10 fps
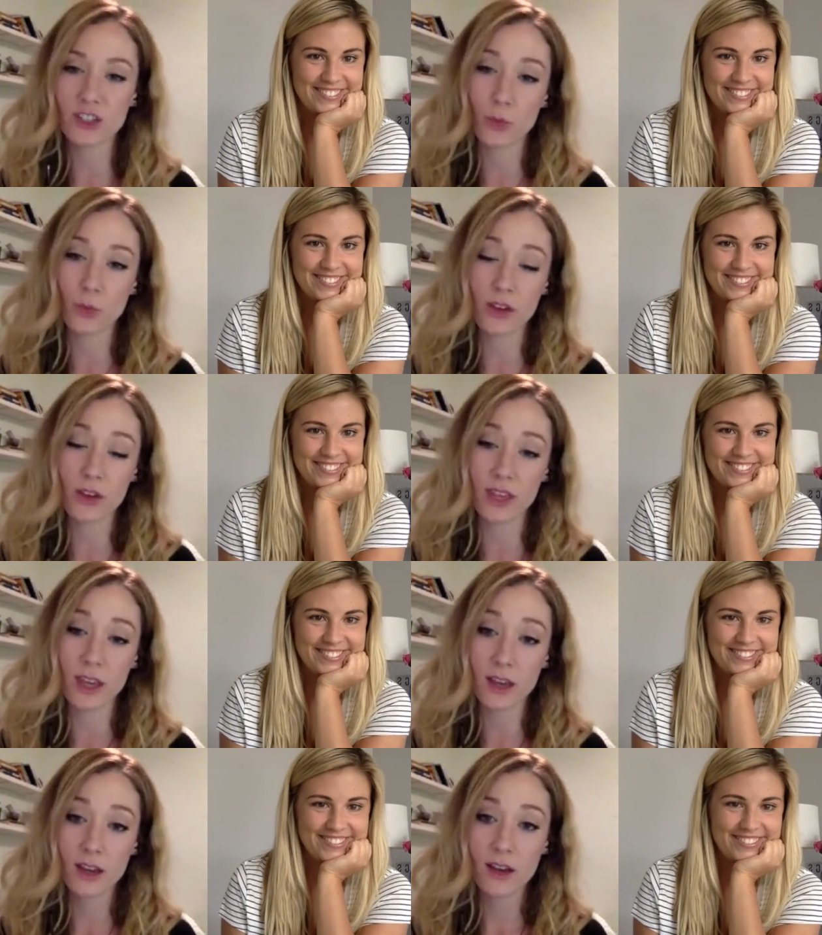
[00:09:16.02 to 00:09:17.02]
Speaker 1: into
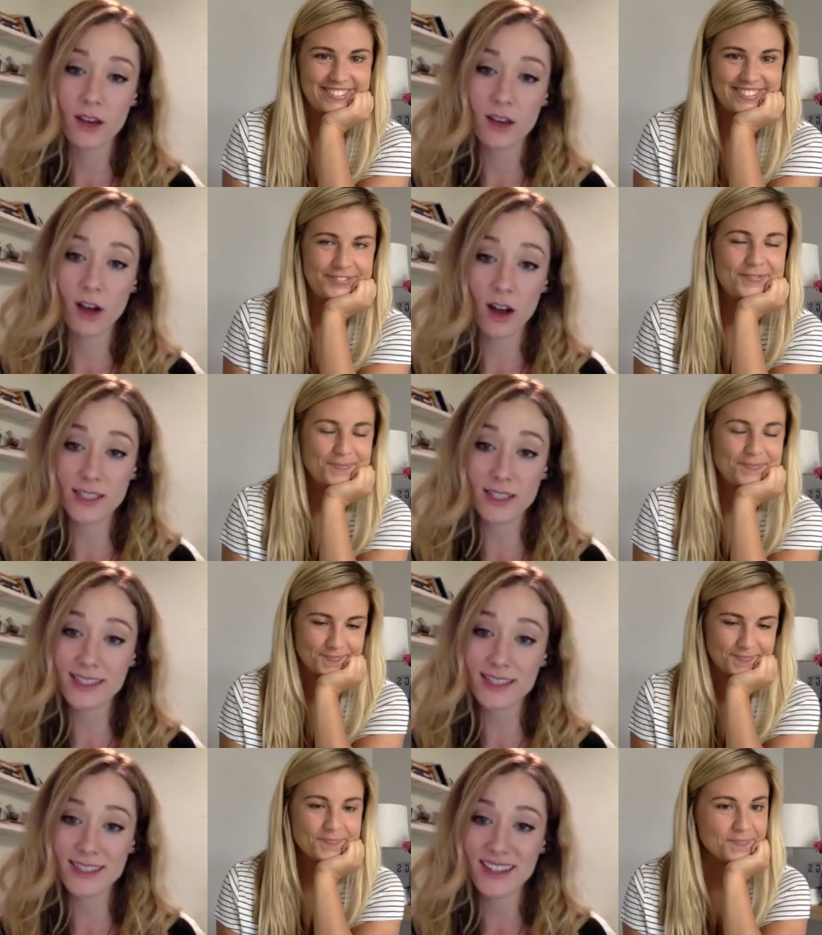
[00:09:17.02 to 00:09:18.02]
worthy
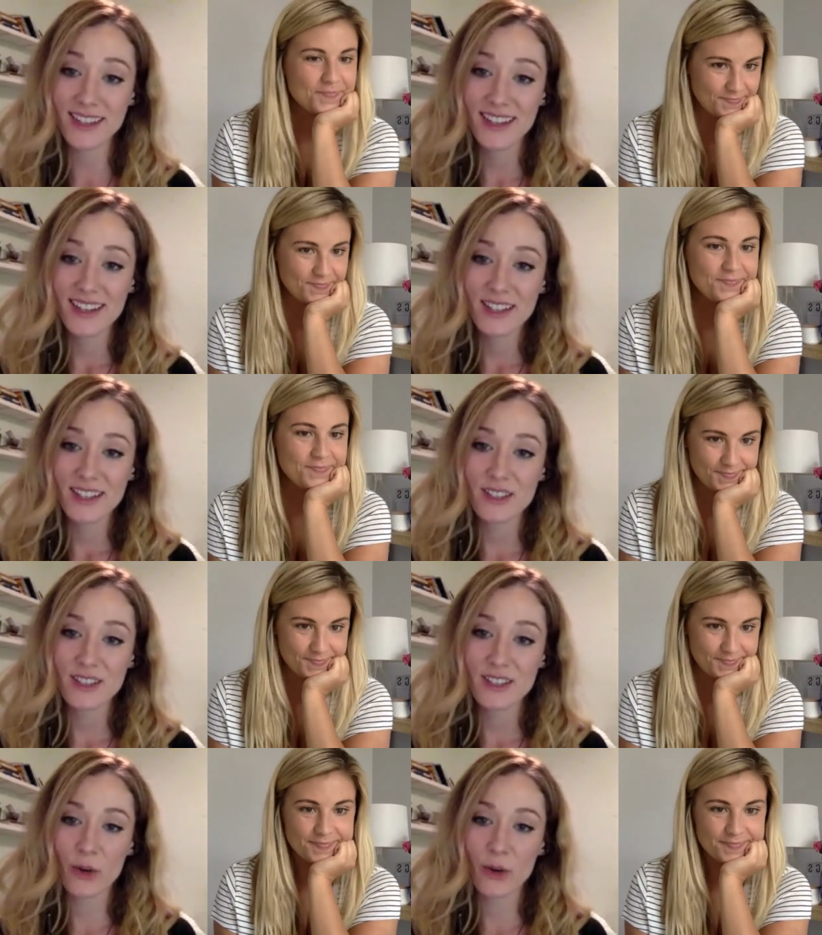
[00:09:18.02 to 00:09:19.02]
causes.
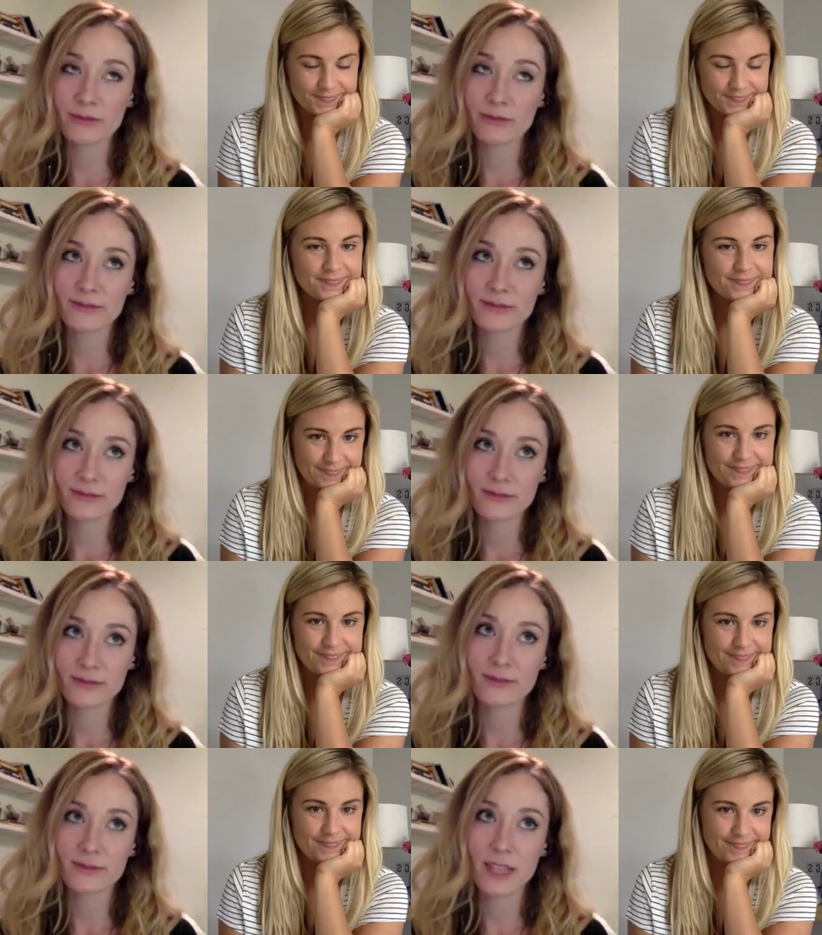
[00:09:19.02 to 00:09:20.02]
So
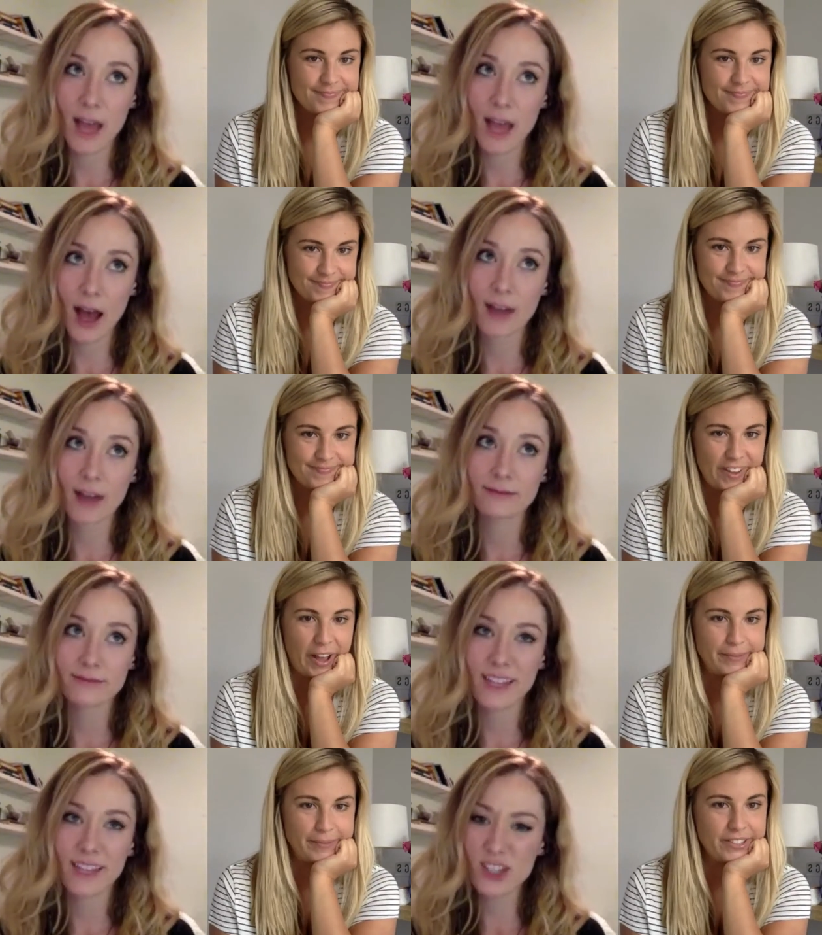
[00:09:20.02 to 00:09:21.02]
yeah. yeah.
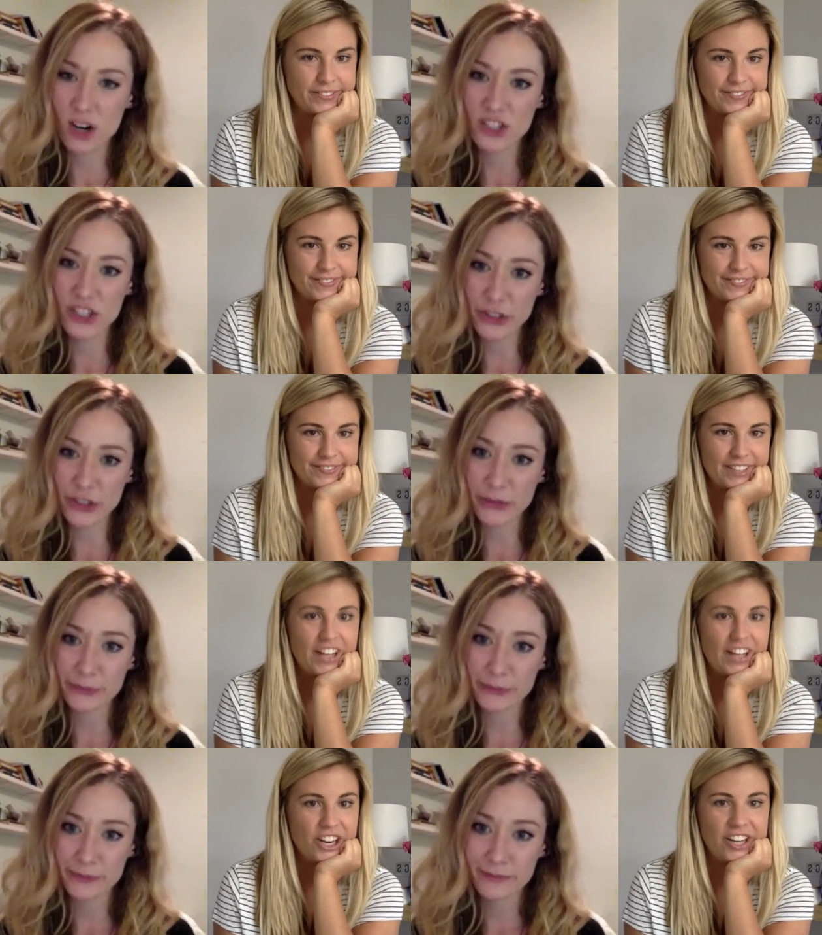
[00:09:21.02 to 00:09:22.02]
That's hard to do.
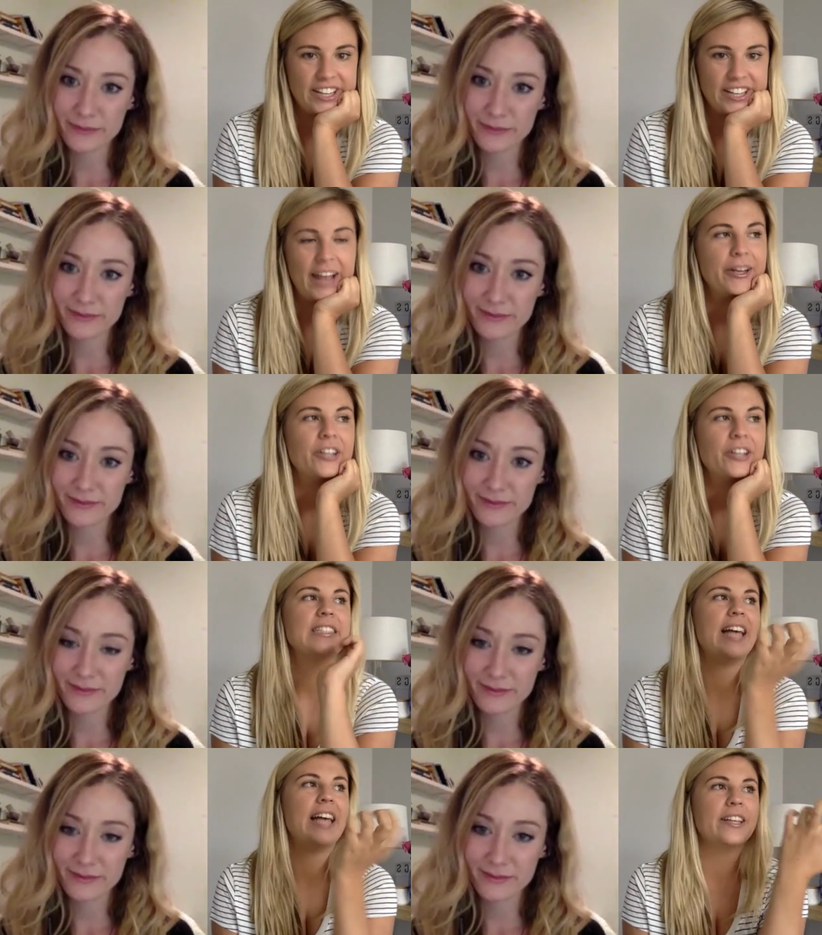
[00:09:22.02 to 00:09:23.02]
Speaker 2: Totally. Uh, because
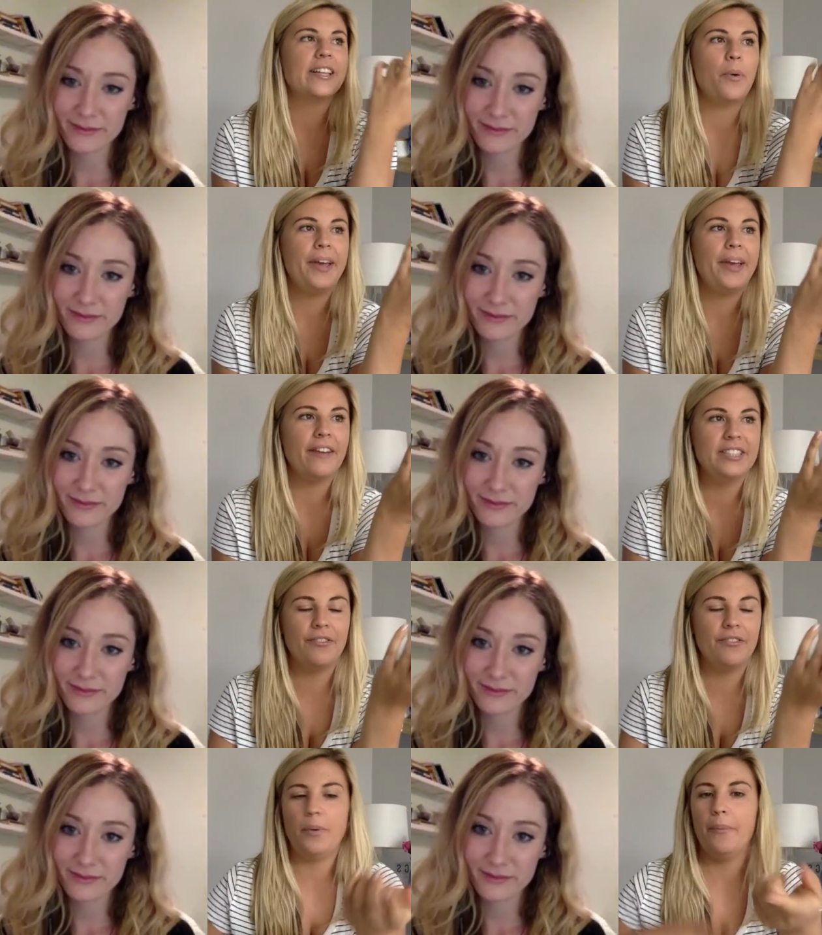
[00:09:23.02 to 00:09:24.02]
it's like, it's what we have to
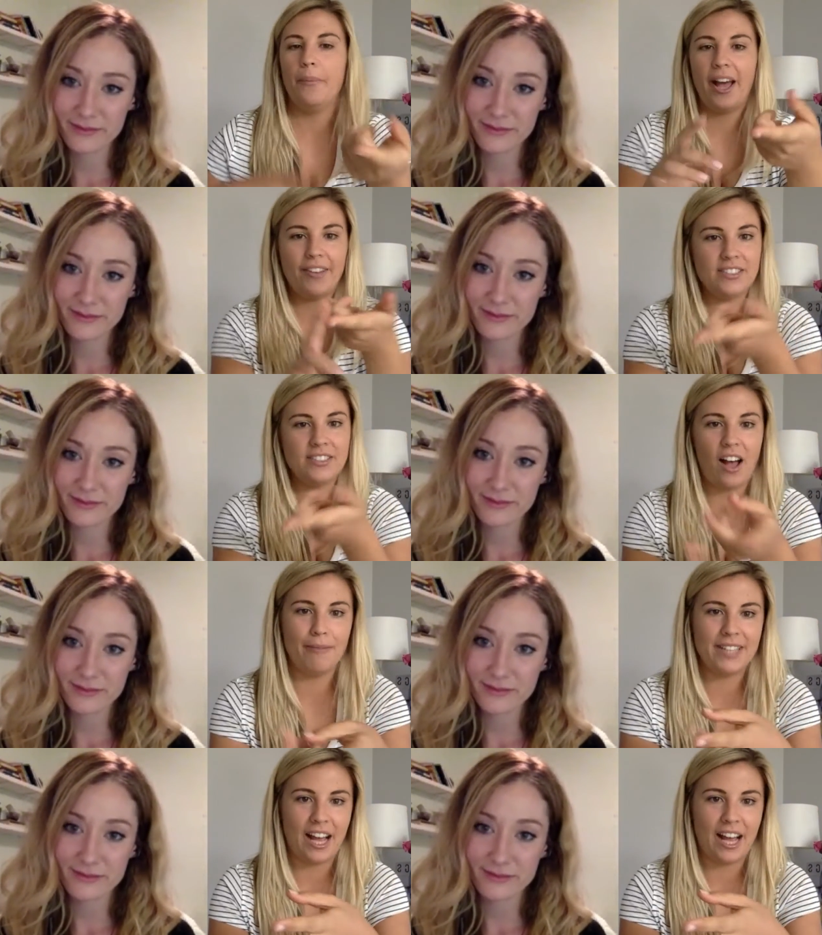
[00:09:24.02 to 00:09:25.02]
give the world. We have our
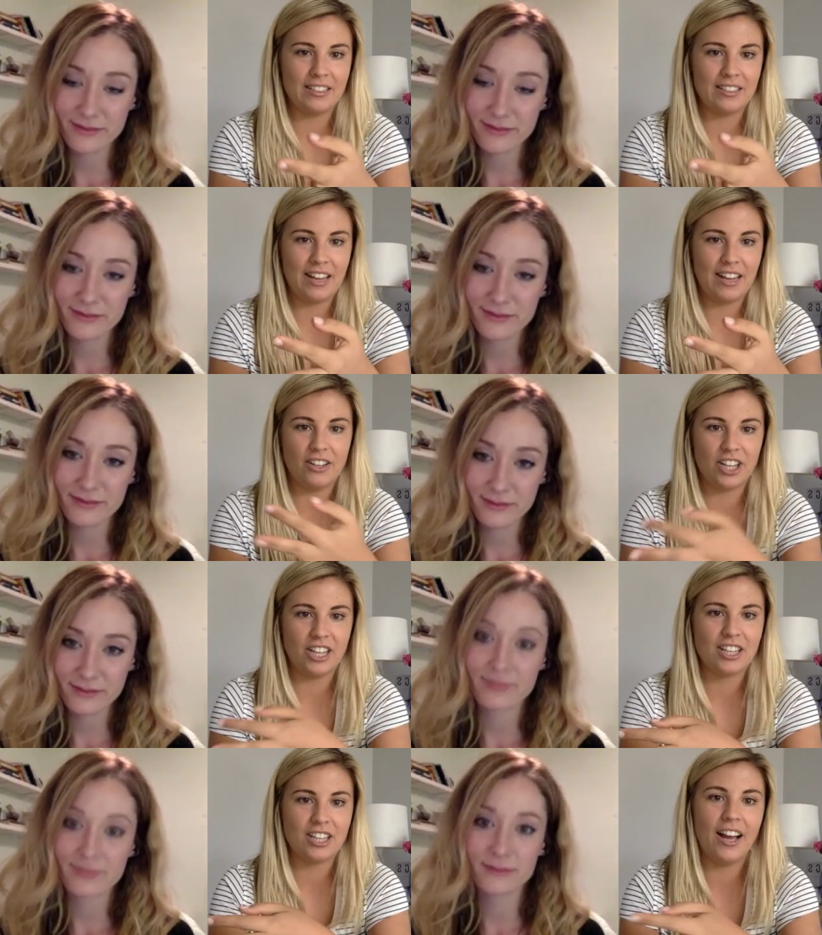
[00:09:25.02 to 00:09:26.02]
time, talent, and our
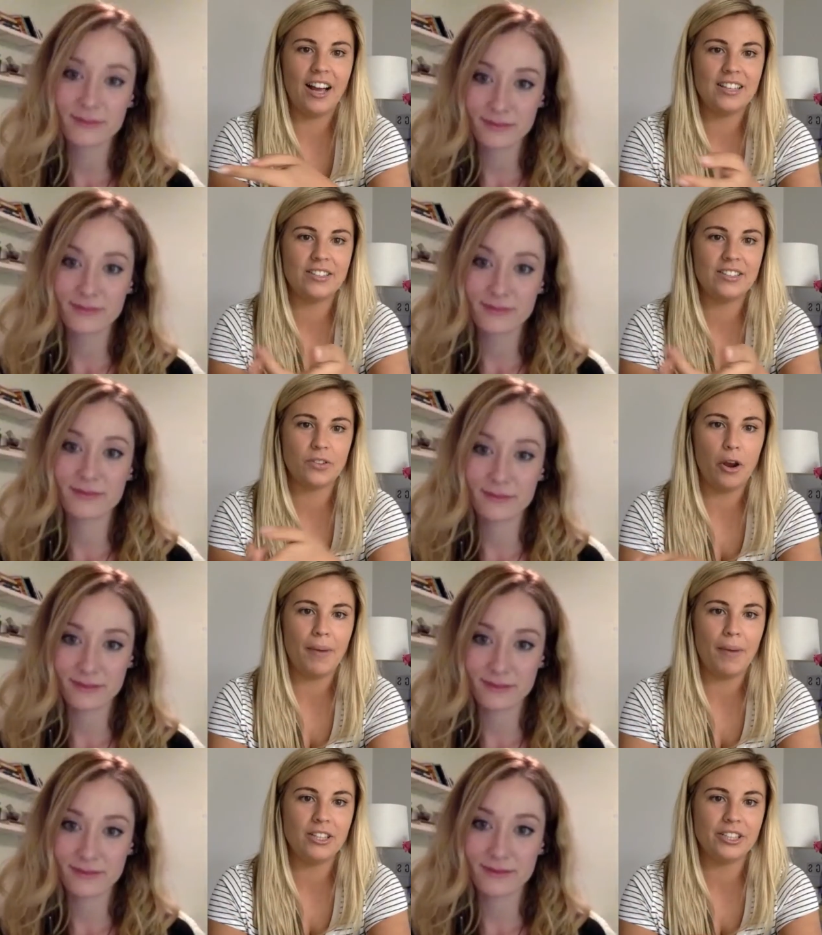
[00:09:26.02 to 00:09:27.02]
treasure. And like, so
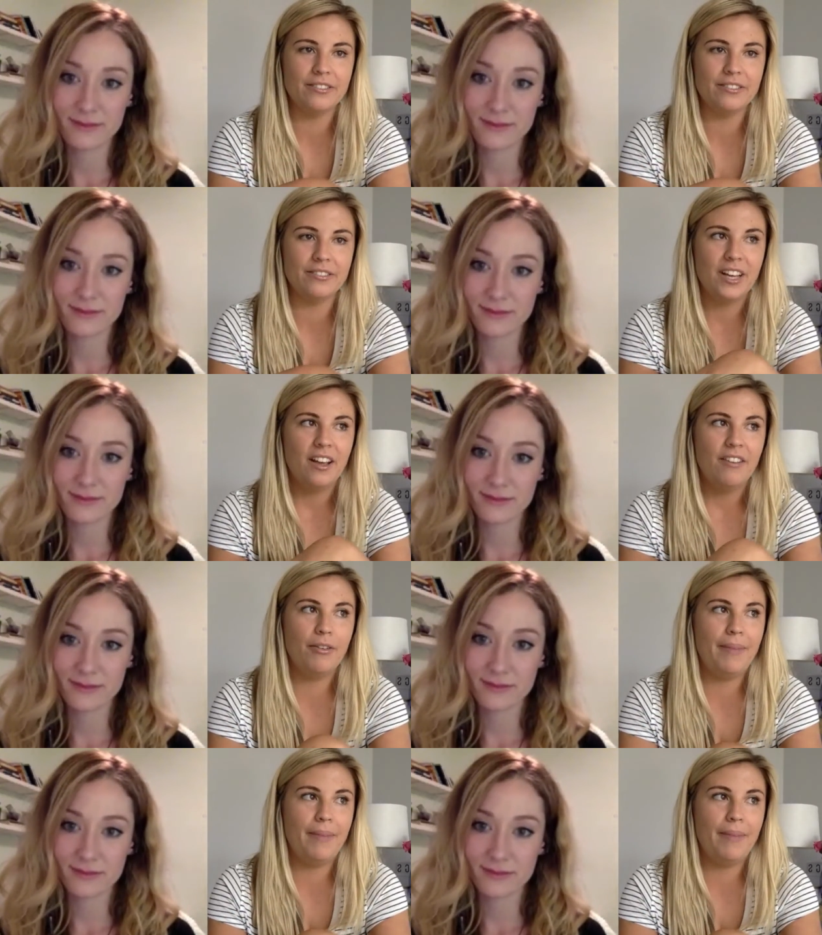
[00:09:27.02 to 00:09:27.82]
much of, for